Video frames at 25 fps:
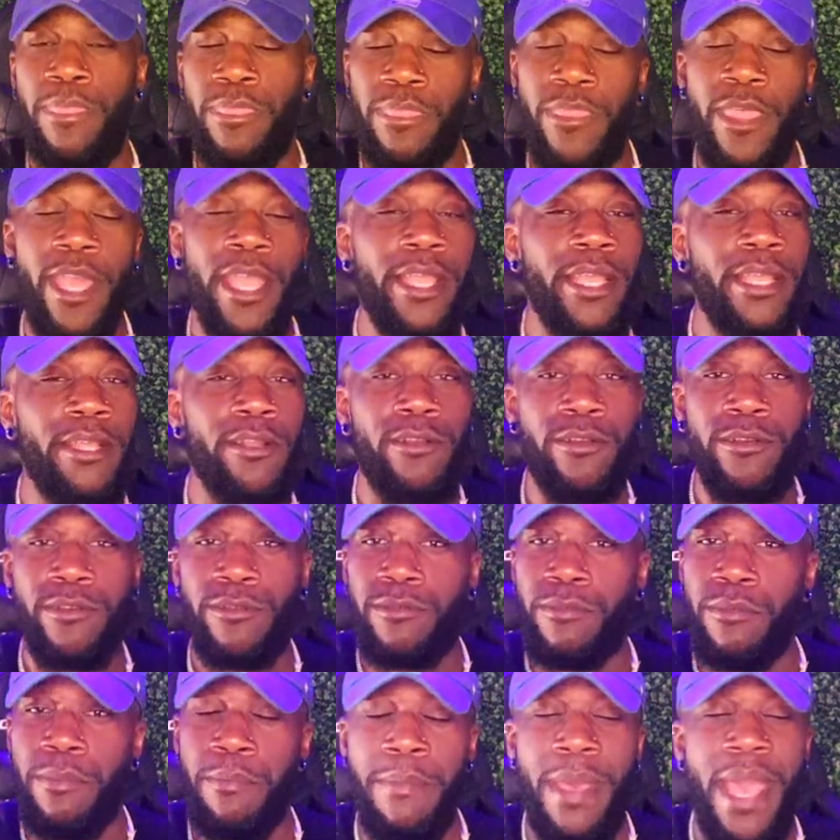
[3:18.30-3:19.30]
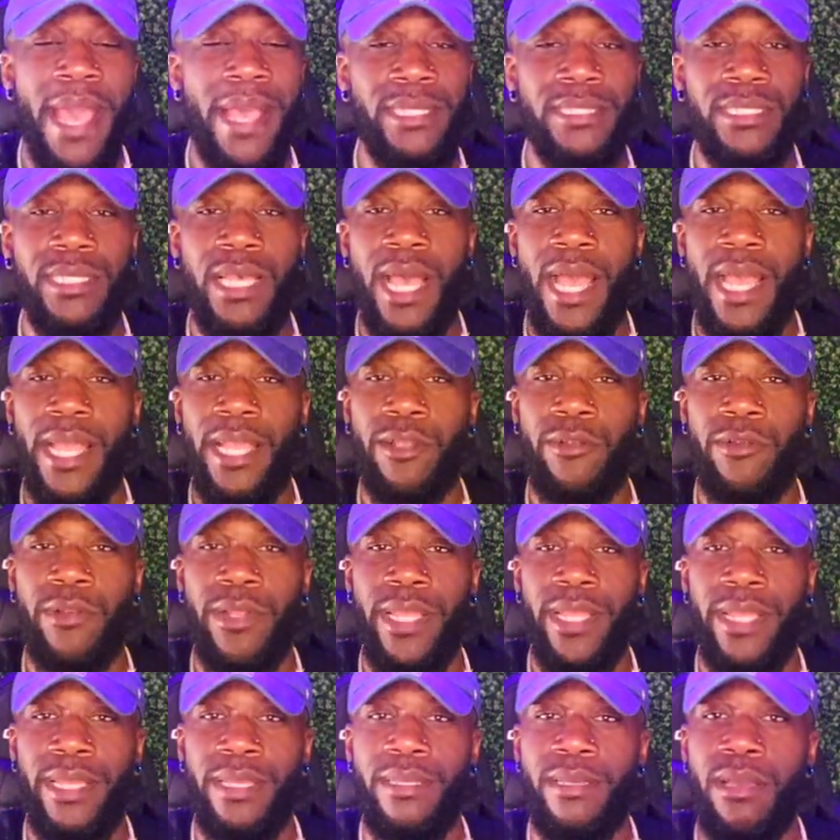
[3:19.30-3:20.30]
they are mass
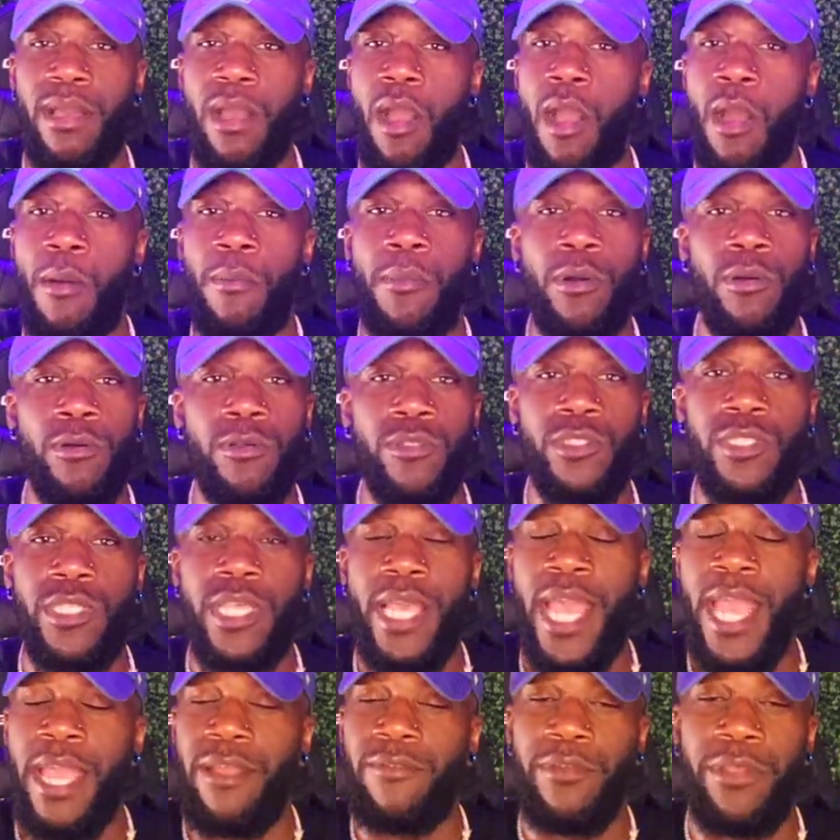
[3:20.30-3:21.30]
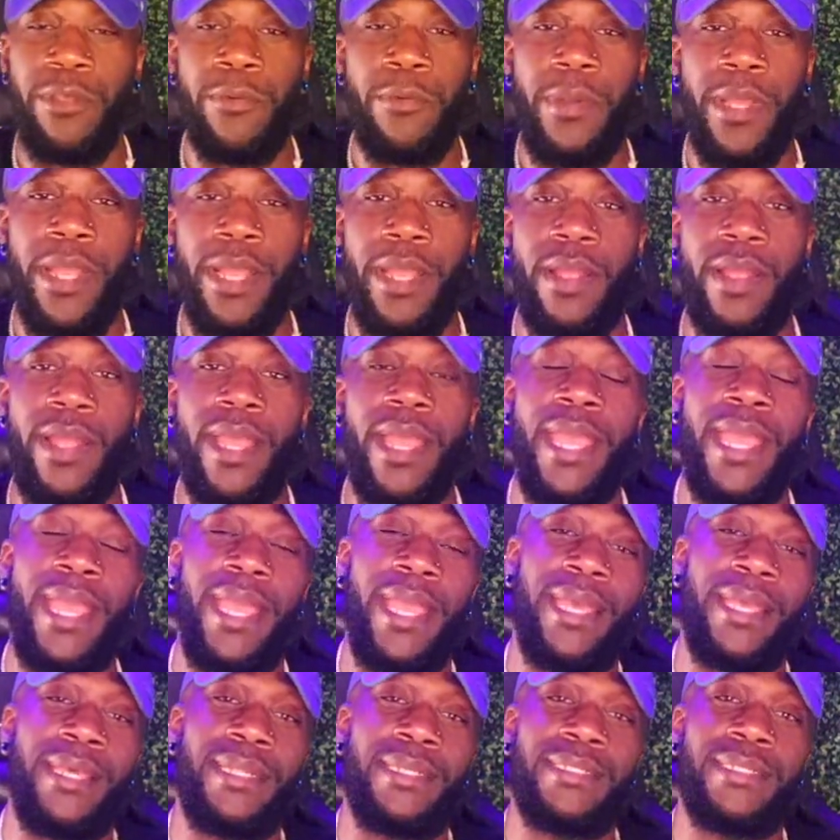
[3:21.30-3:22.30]
hiring almost everywhere,
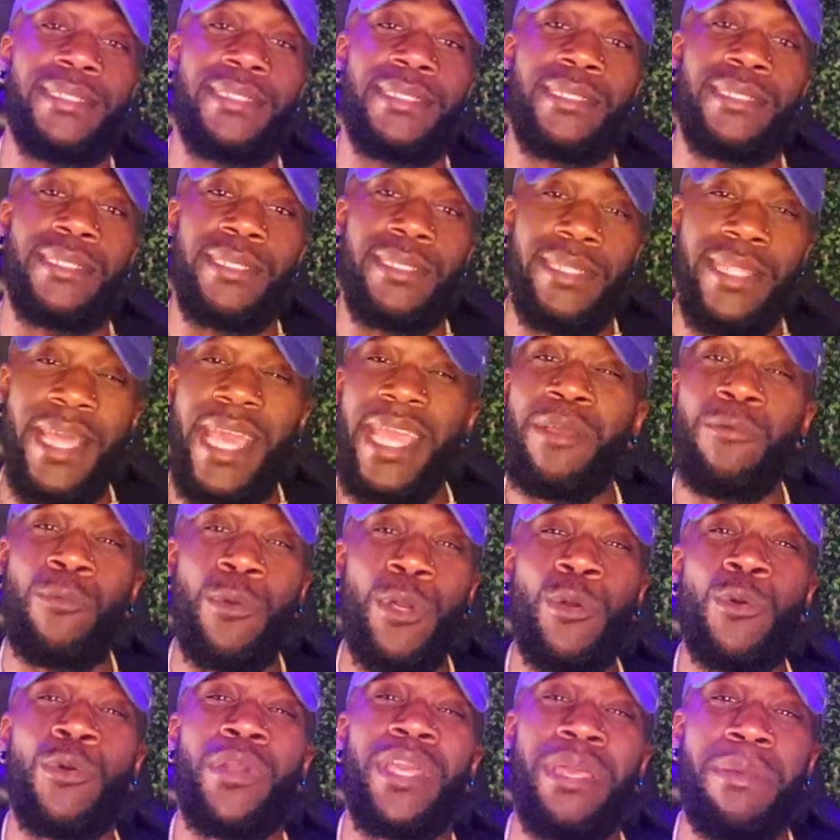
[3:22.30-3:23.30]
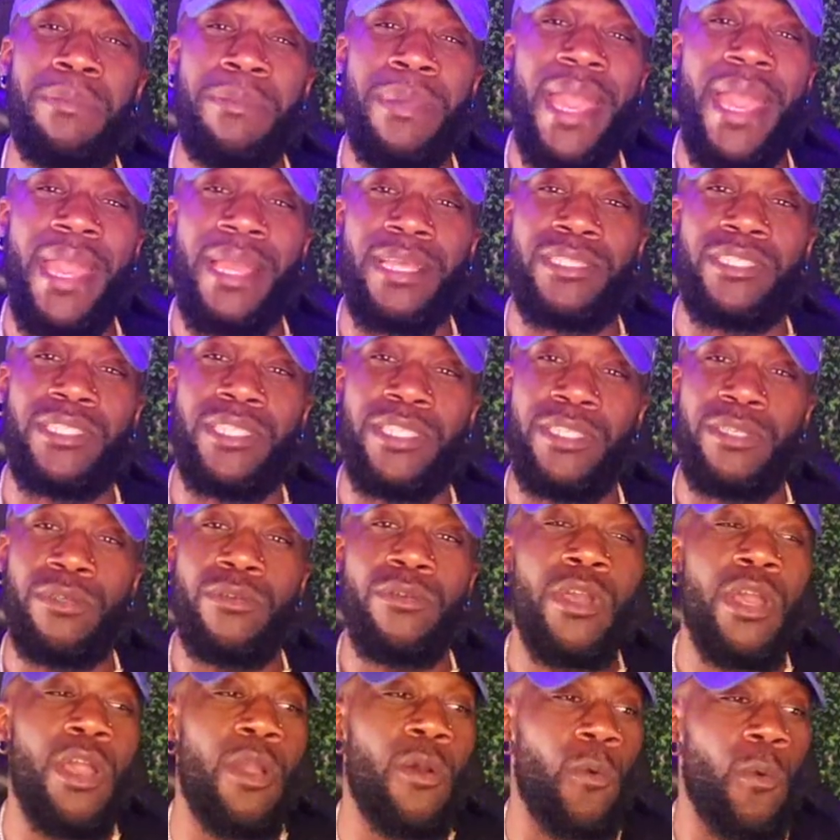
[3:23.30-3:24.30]
and they will get back to you,
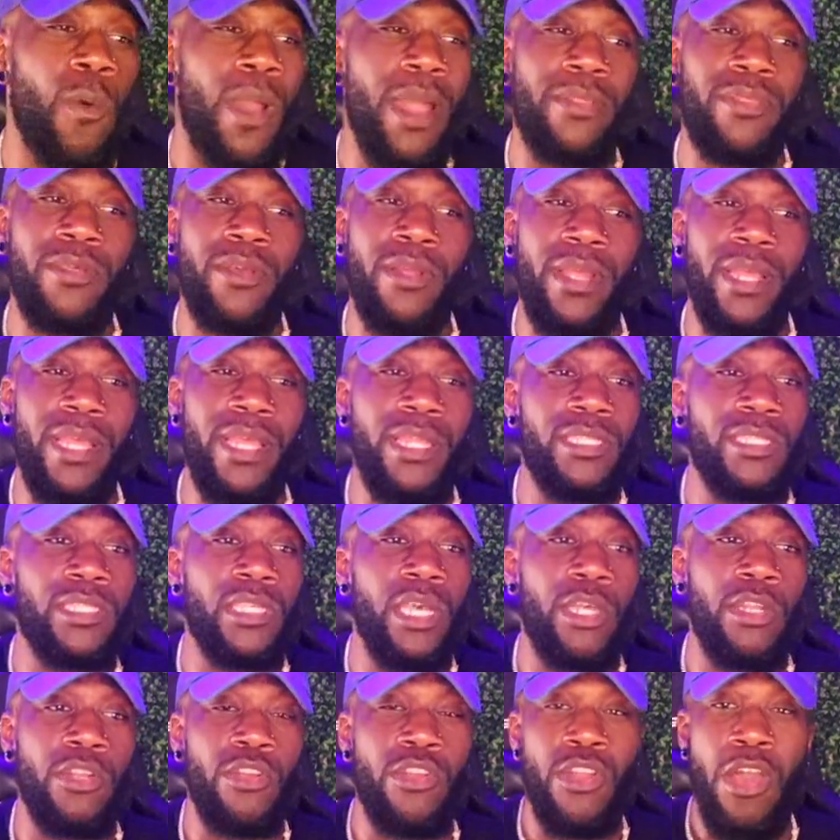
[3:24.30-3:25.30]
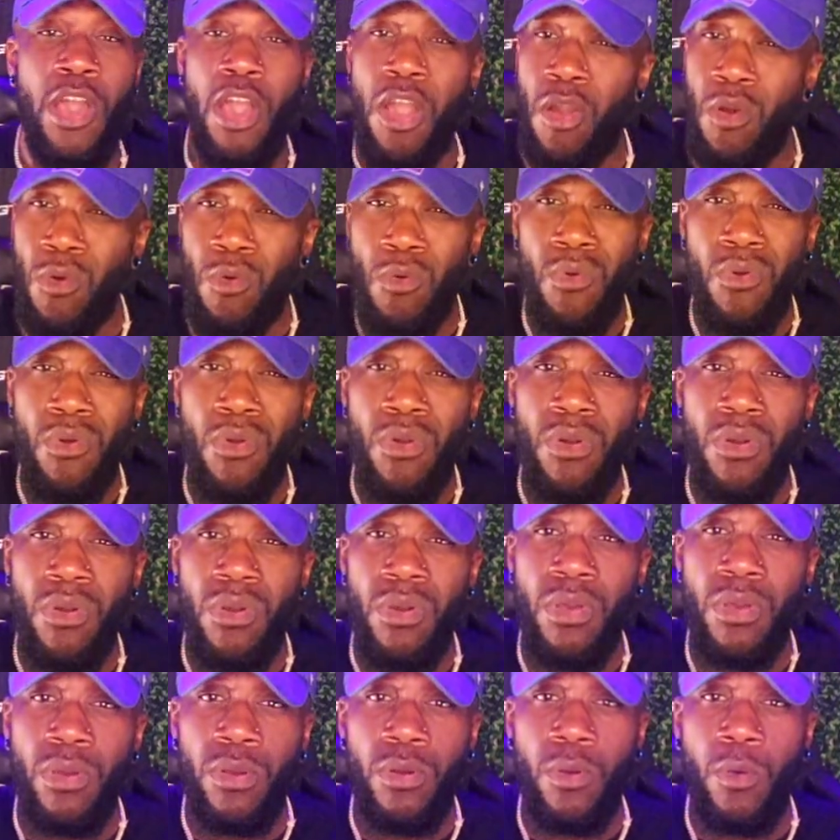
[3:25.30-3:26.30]
whether it's a no,
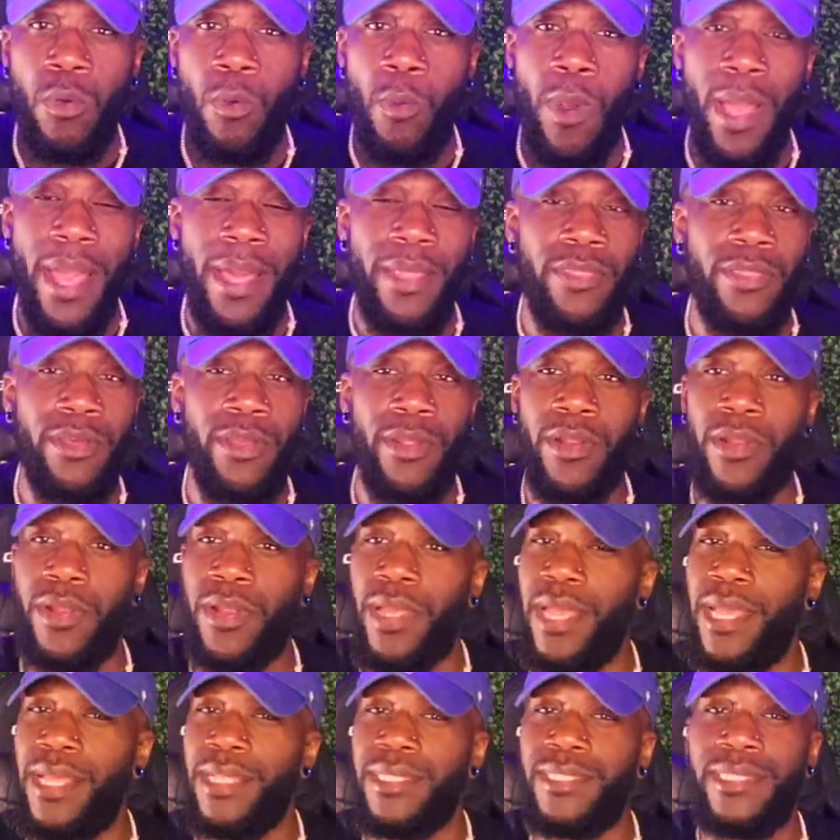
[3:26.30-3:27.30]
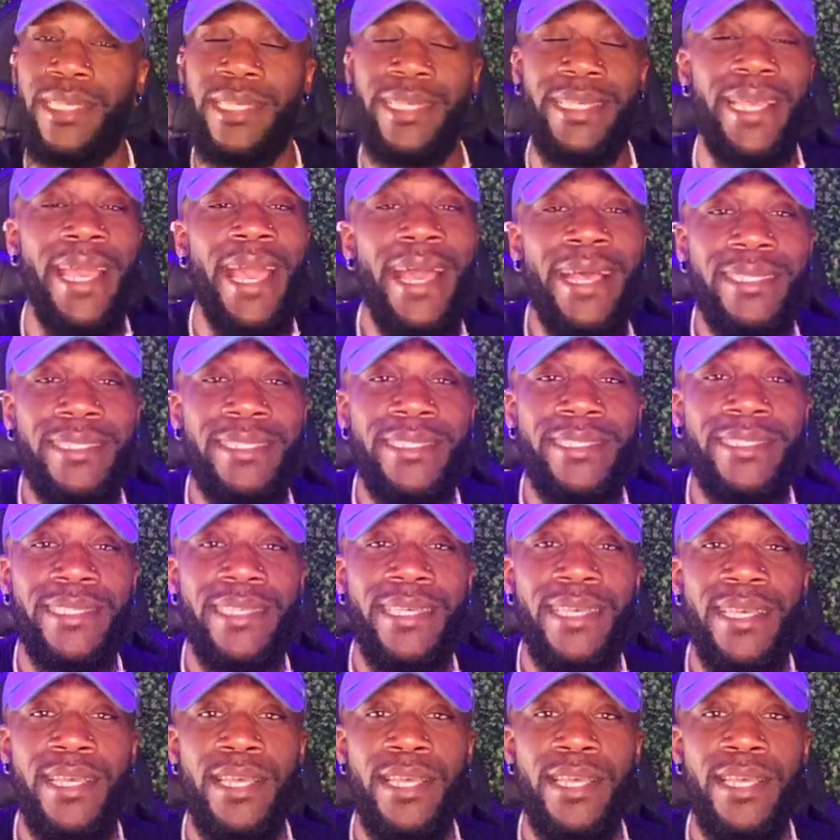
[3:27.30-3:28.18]
whether it's a yes.